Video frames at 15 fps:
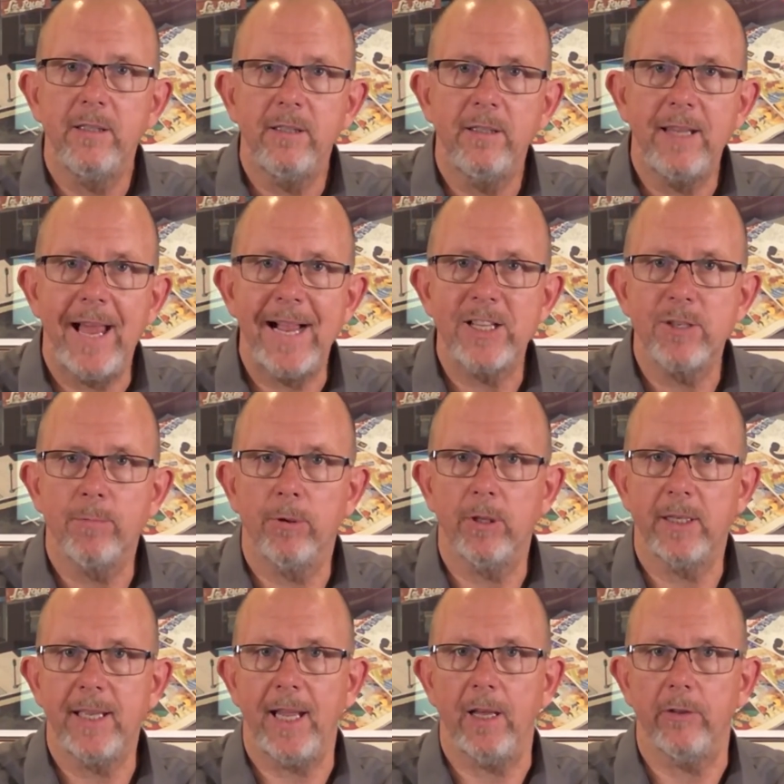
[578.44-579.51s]
taxable
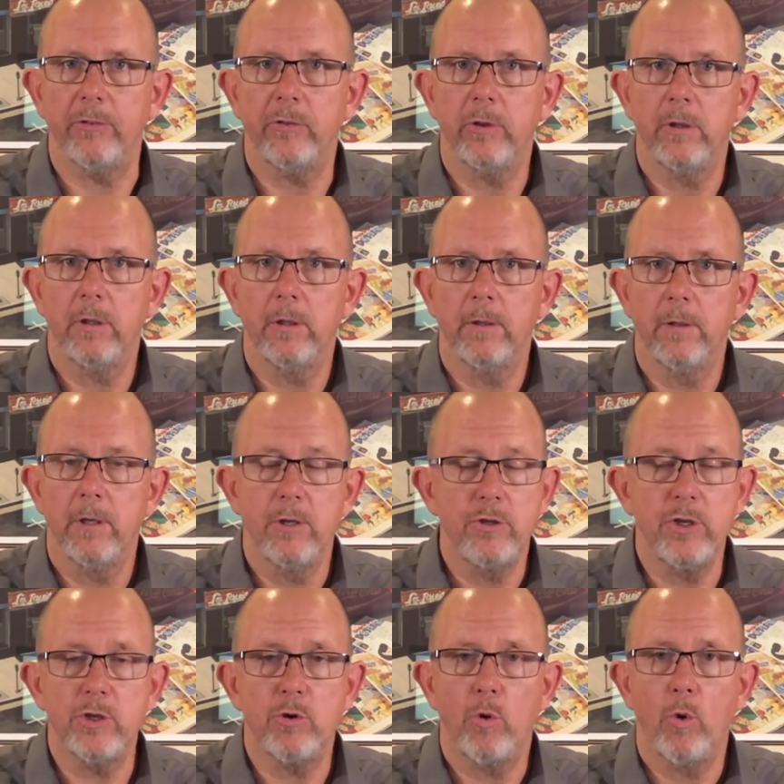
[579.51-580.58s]
accounts,
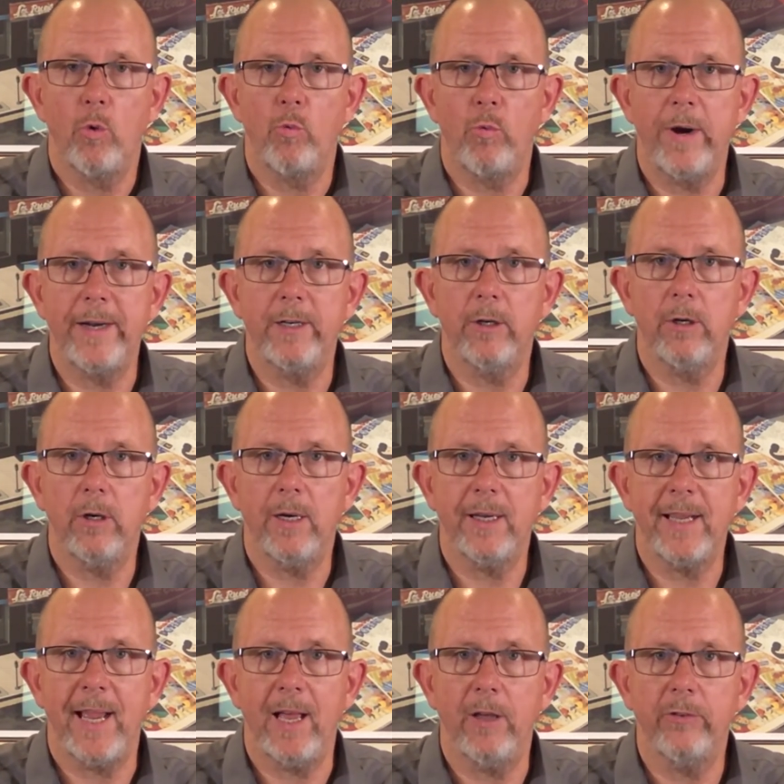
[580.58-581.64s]
just regular
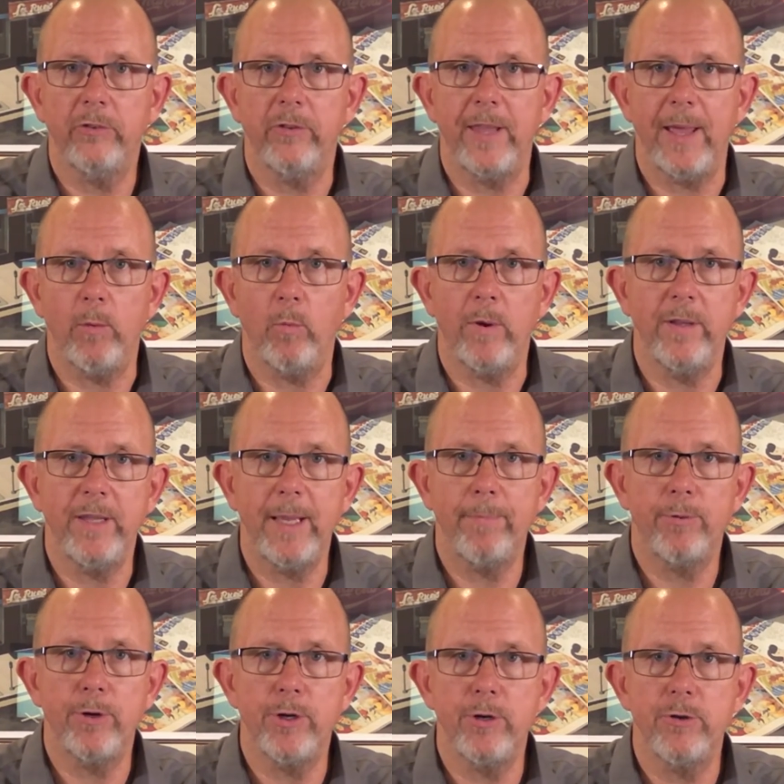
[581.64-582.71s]
accounts that when they
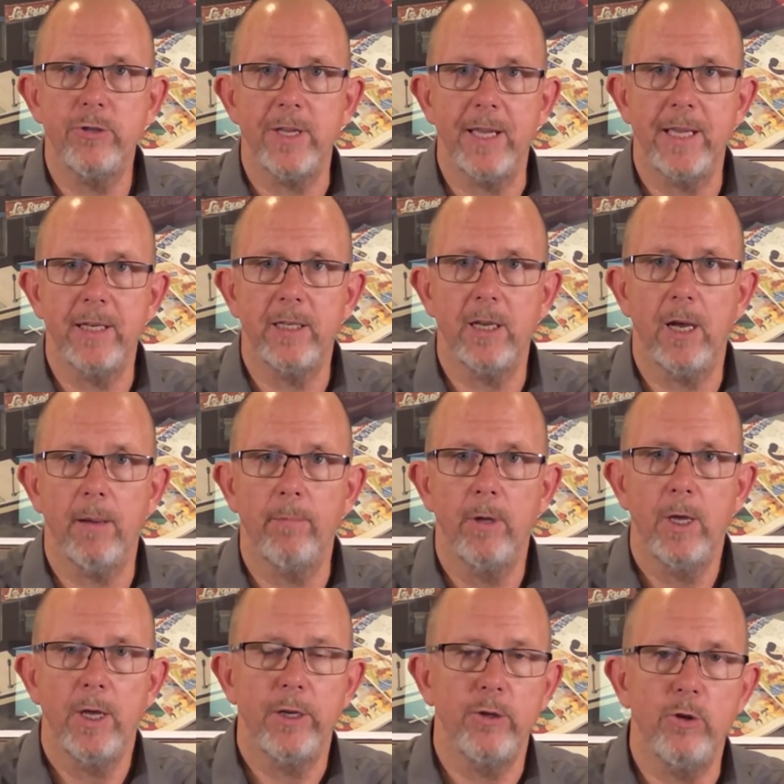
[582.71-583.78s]
produce income,
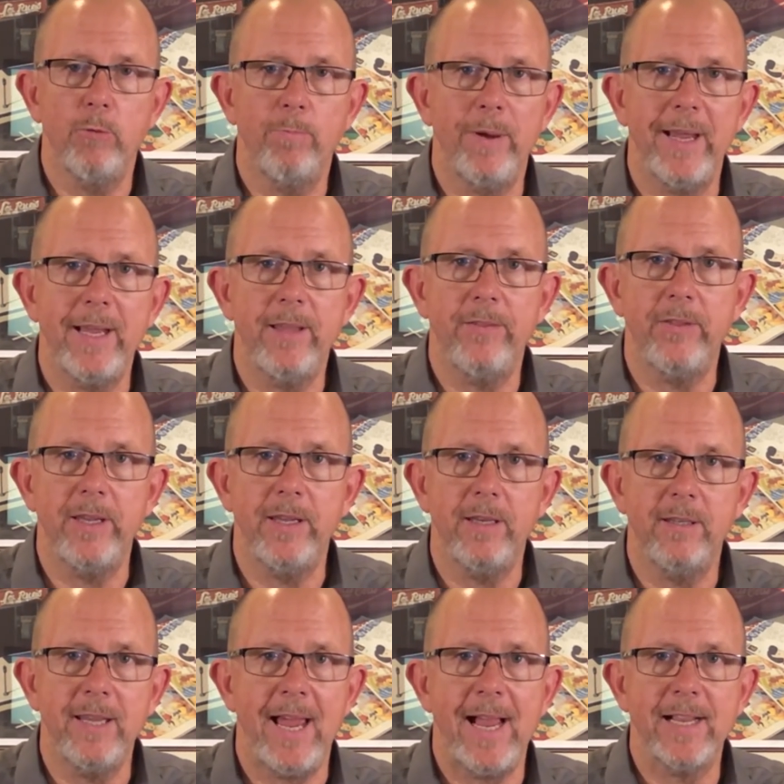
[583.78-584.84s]
you pay the
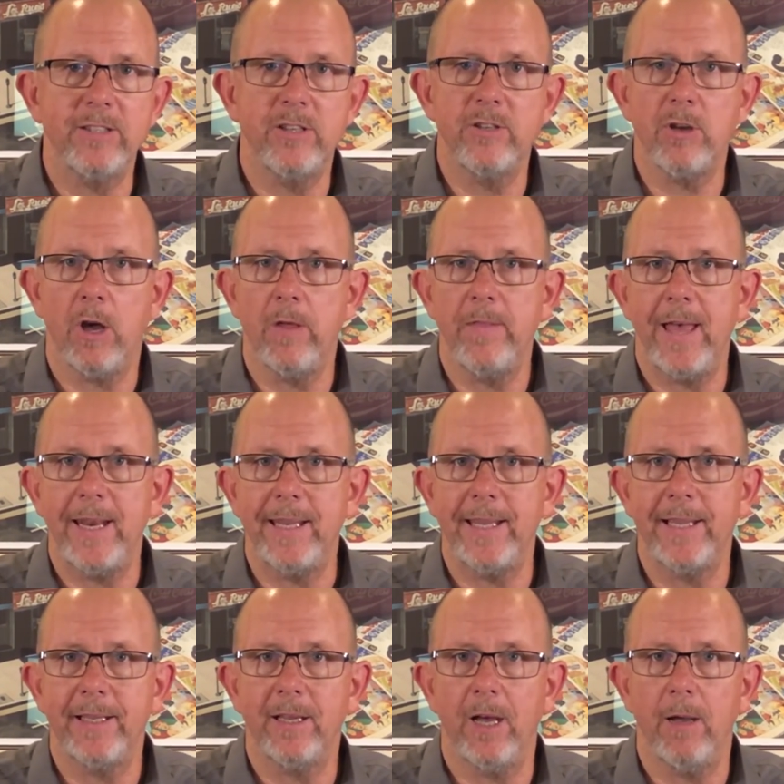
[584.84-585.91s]
taxes on that
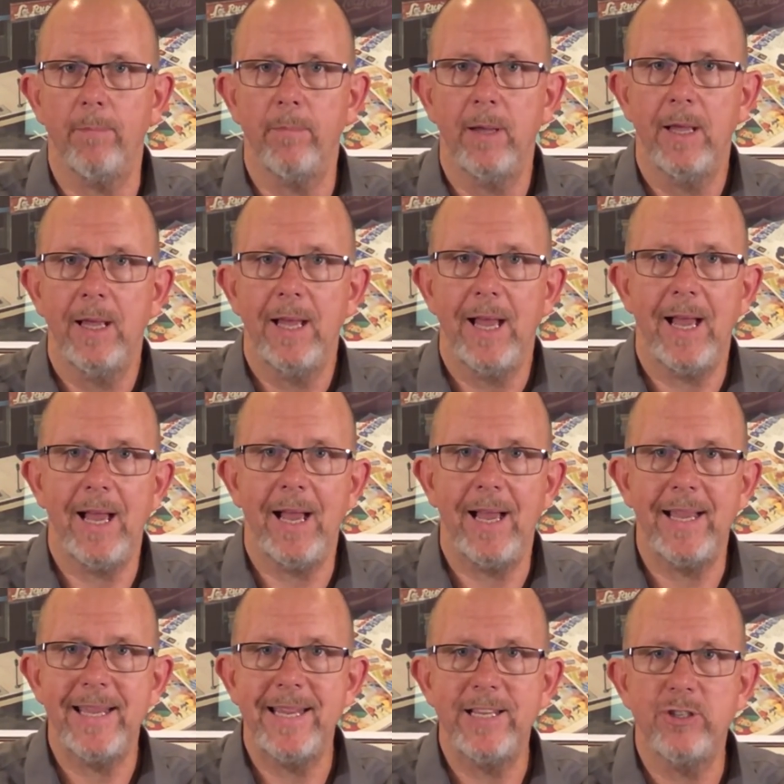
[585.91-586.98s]
income
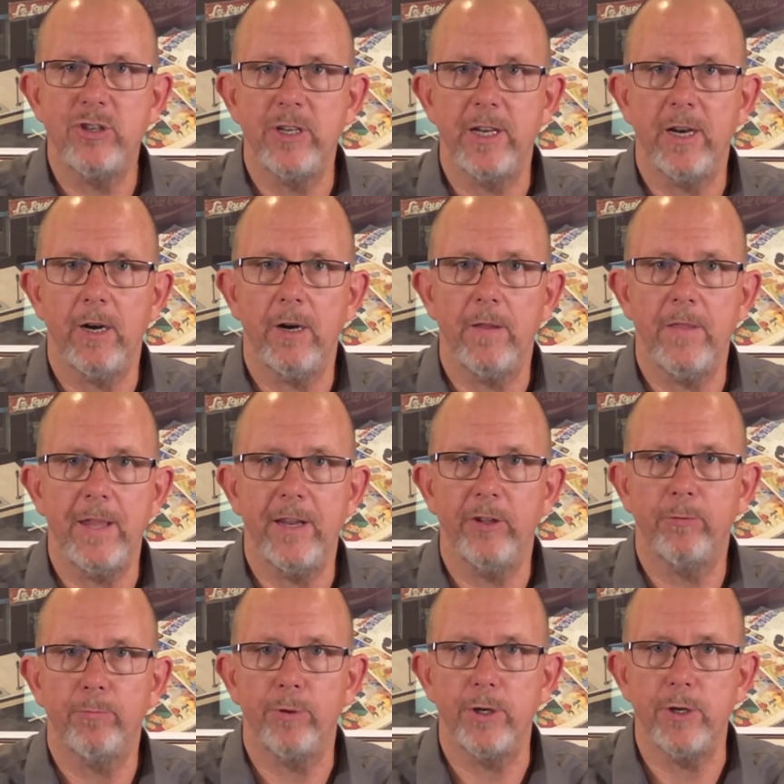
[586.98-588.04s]
each year that
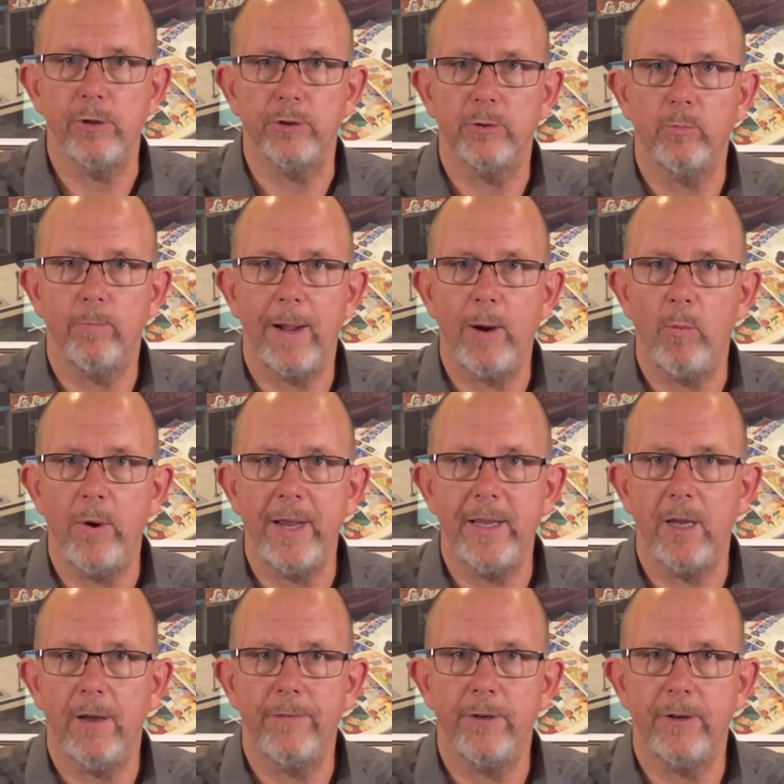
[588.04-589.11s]
it's produced by way
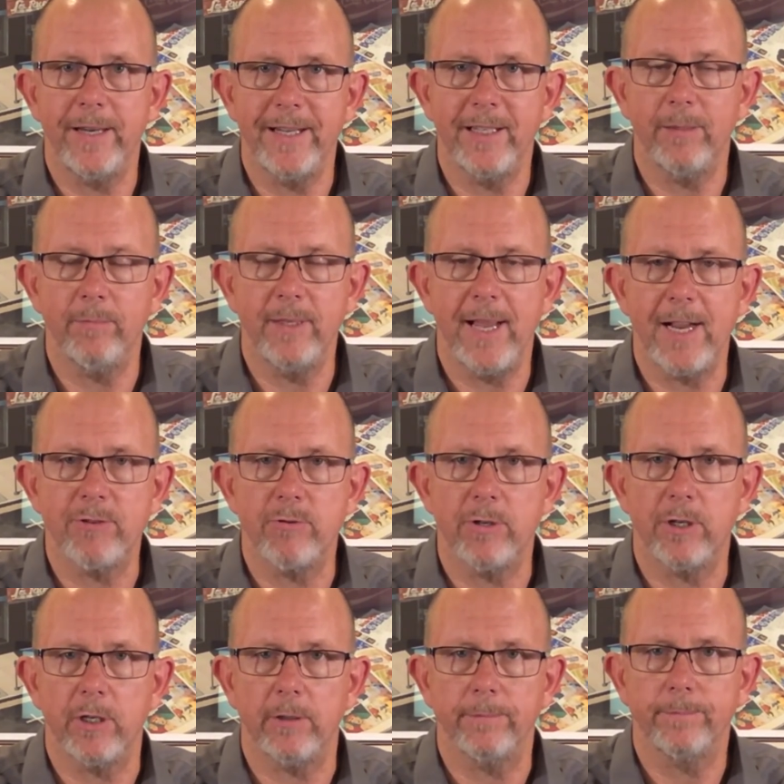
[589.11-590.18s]
of your income tax
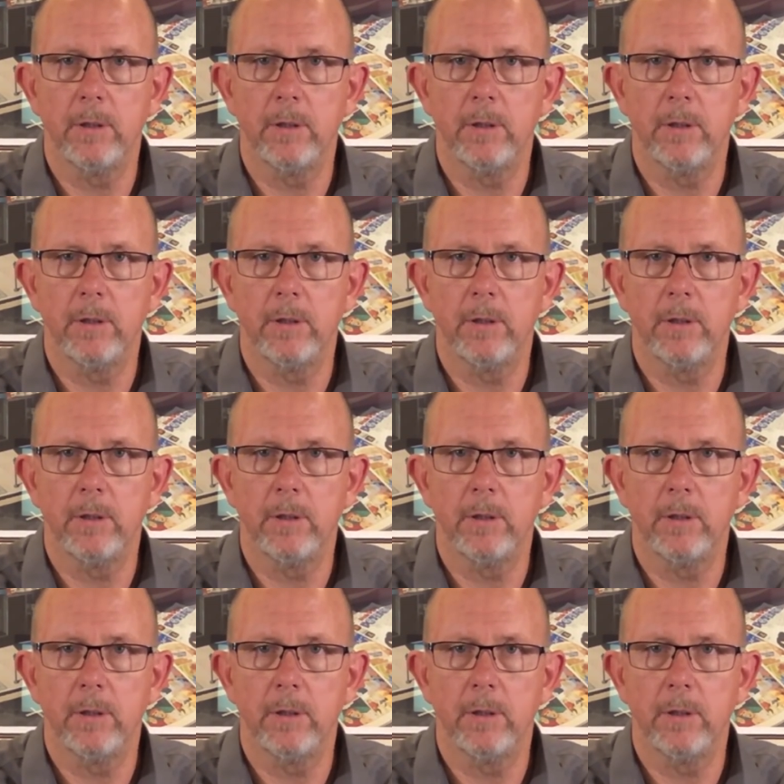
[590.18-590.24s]
return.